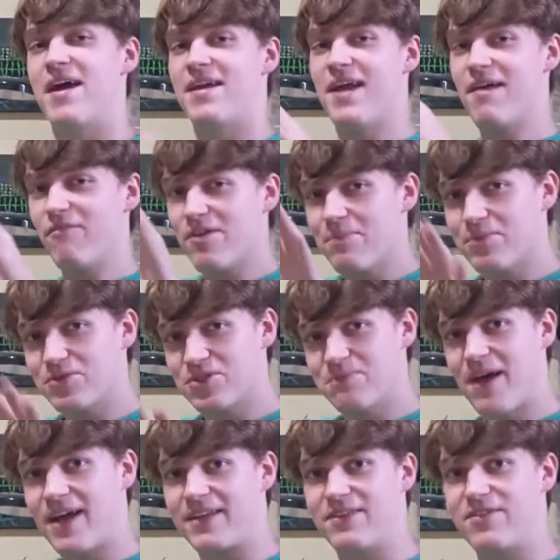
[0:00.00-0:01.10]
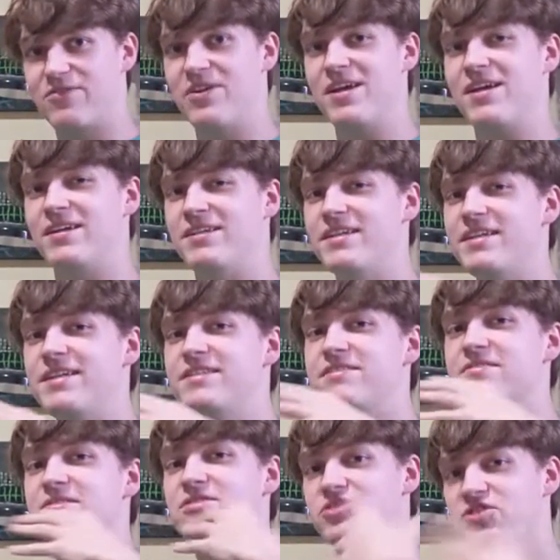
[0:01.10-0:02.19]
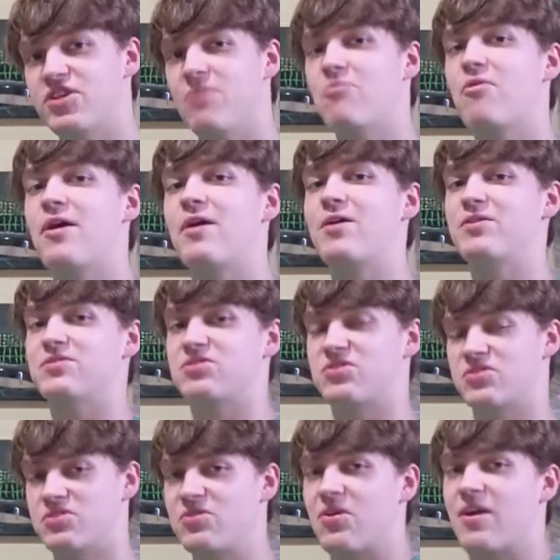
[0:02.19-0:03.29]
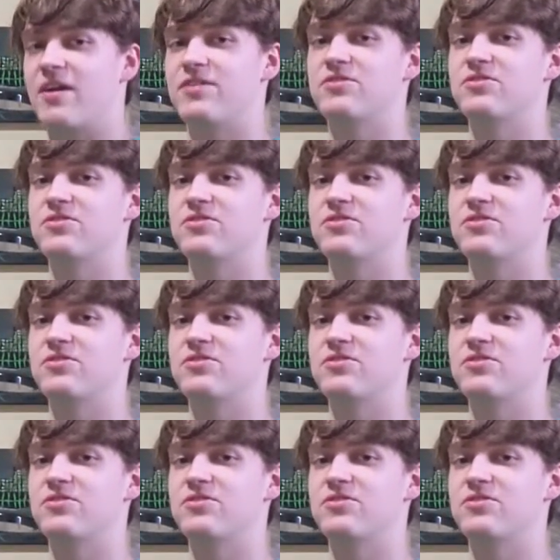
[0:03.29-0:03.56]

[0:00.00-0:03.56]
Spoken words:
And every perspective needs somewhere to start.